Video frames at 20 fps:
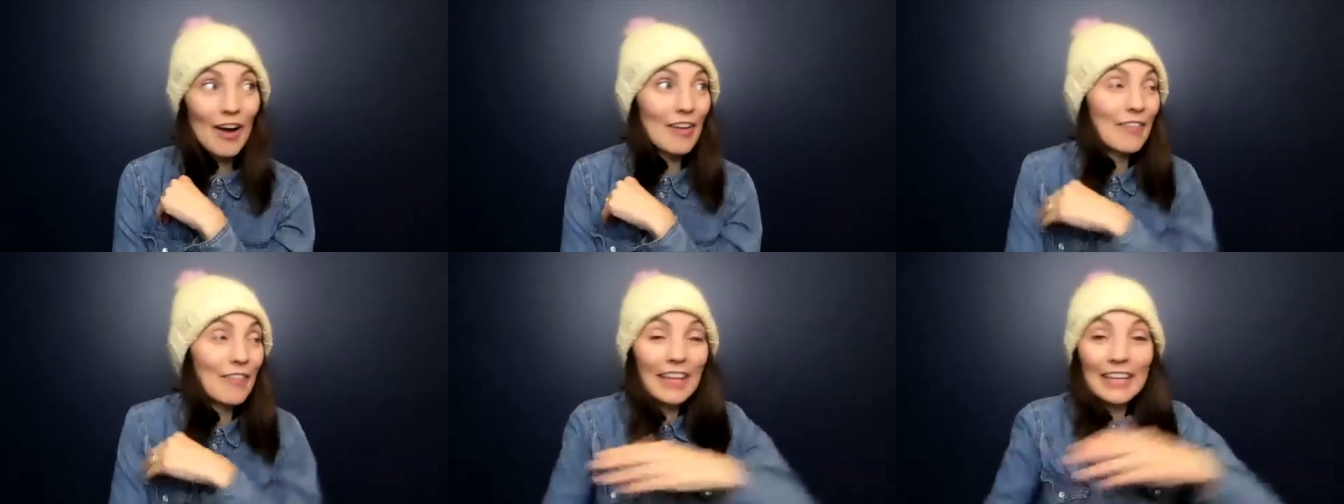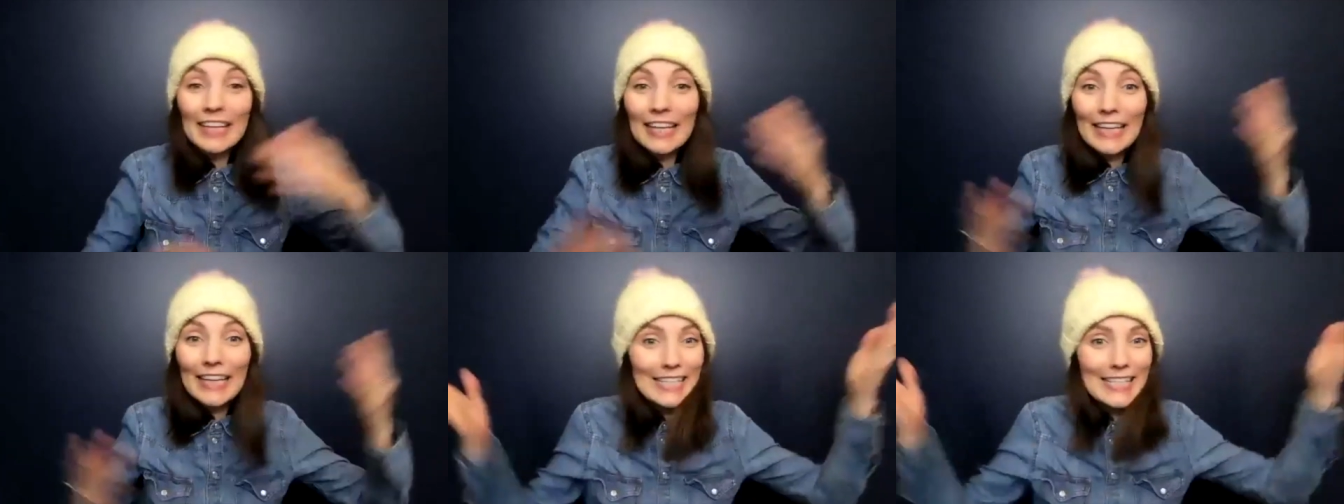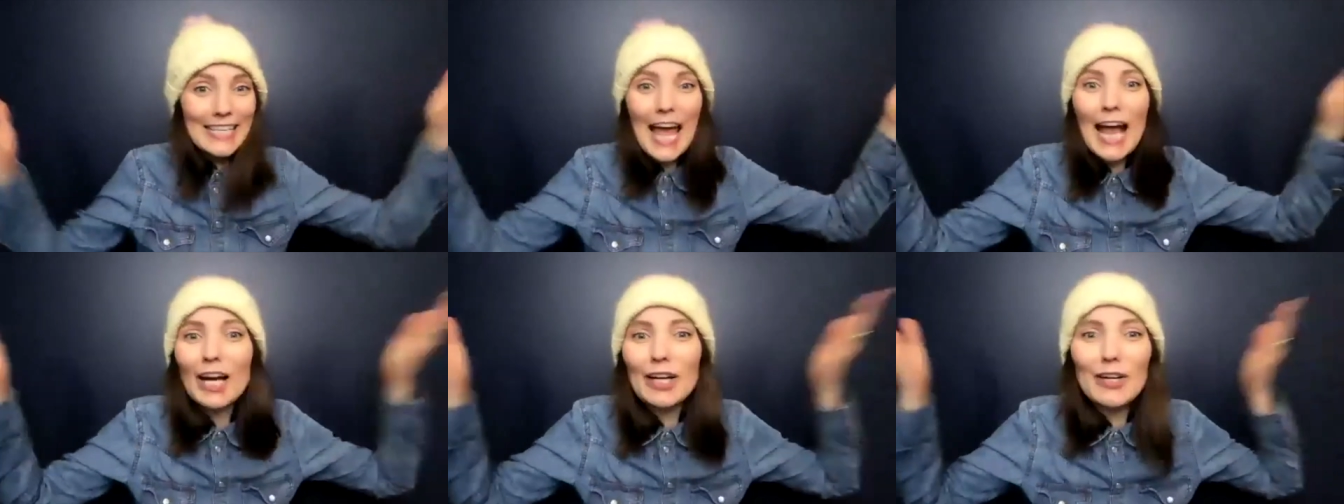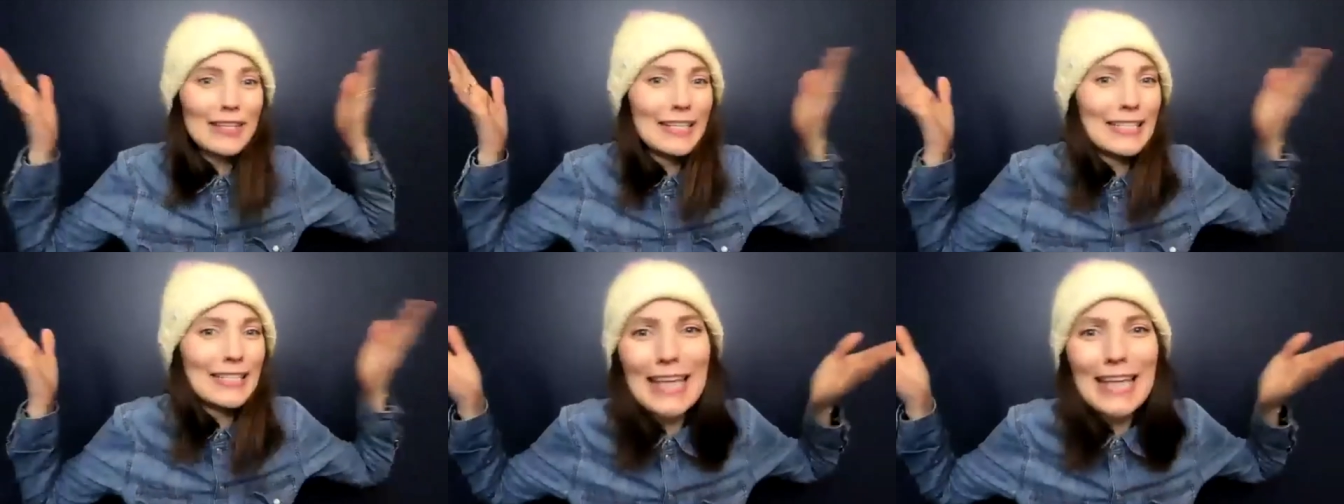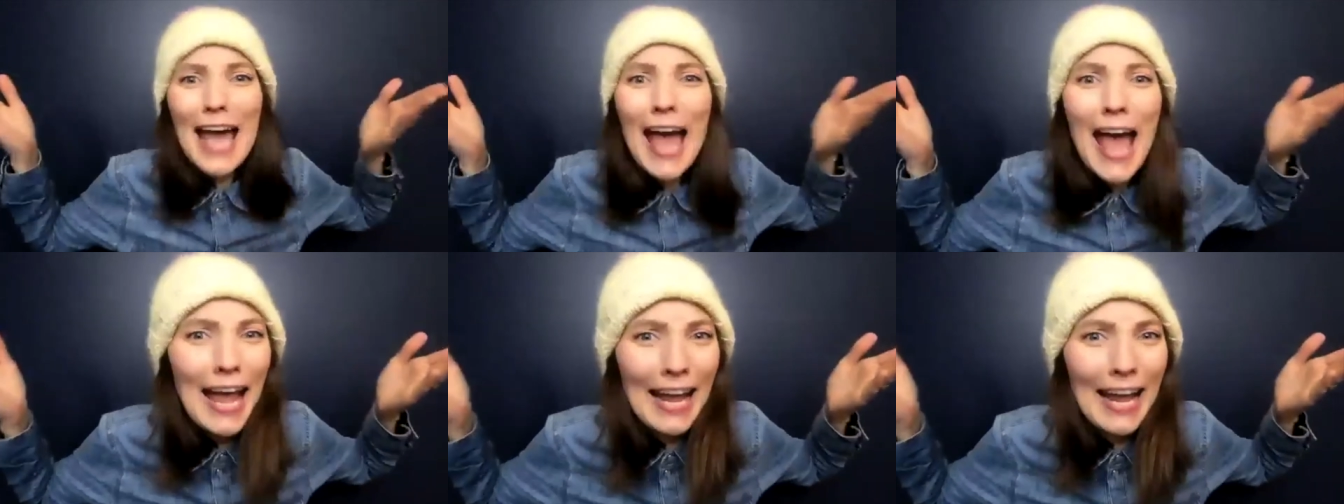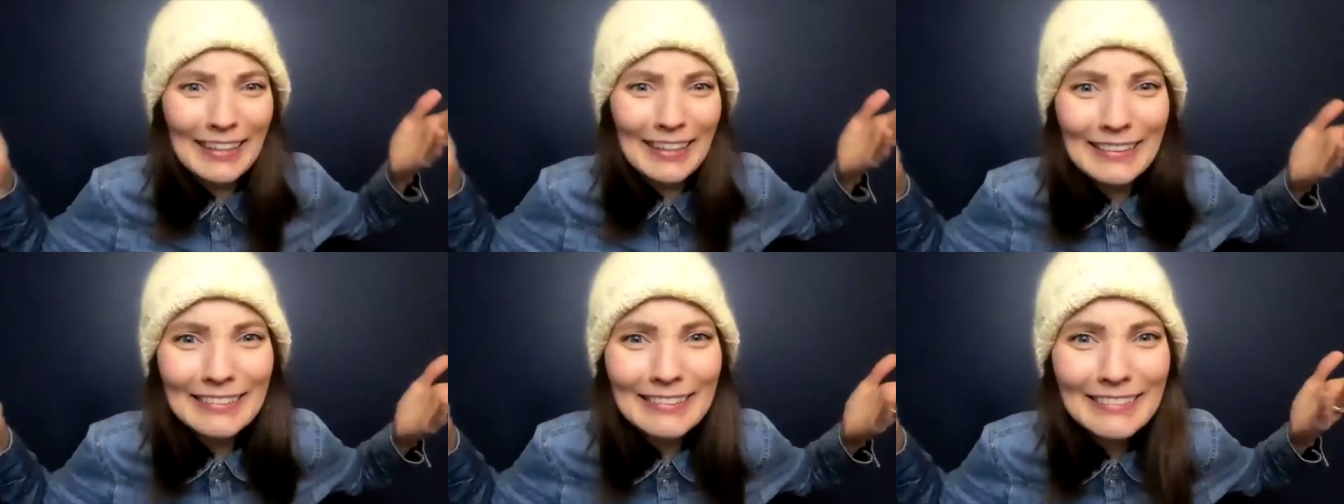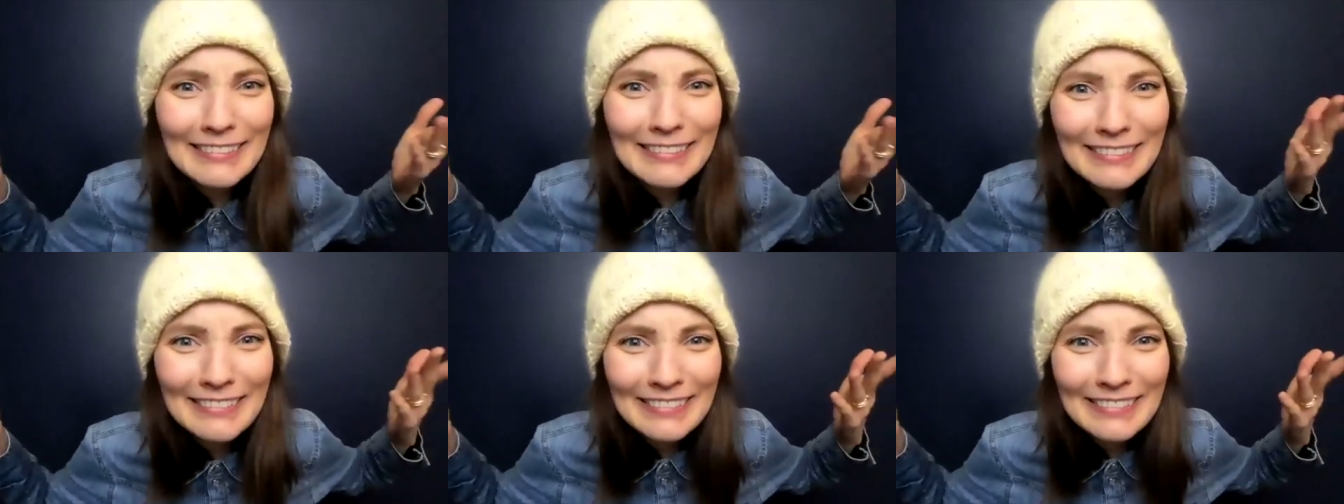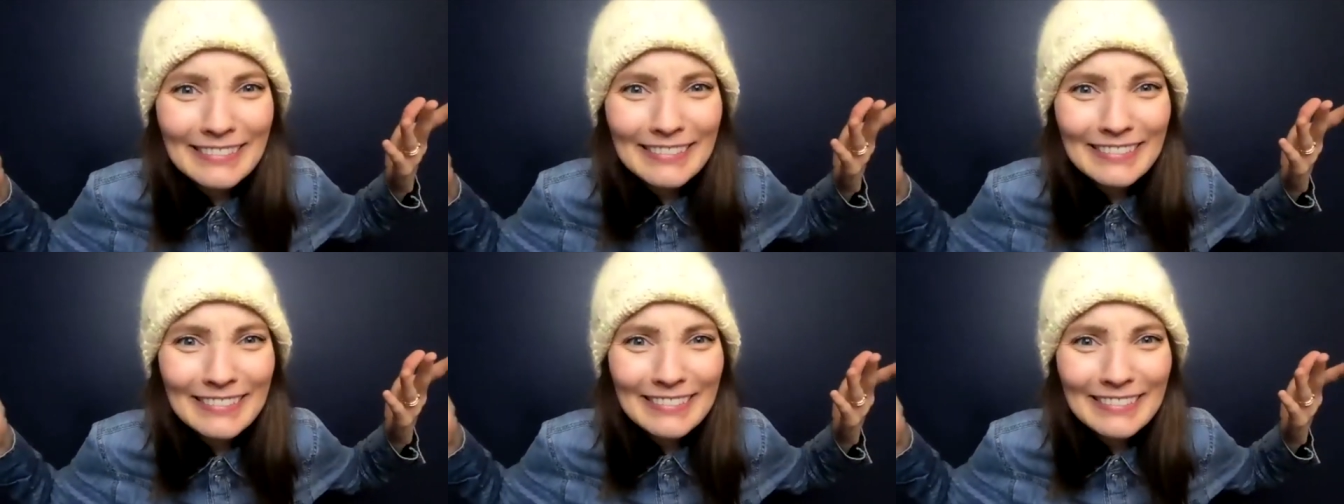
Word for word: can't even tackle the day. Yeah.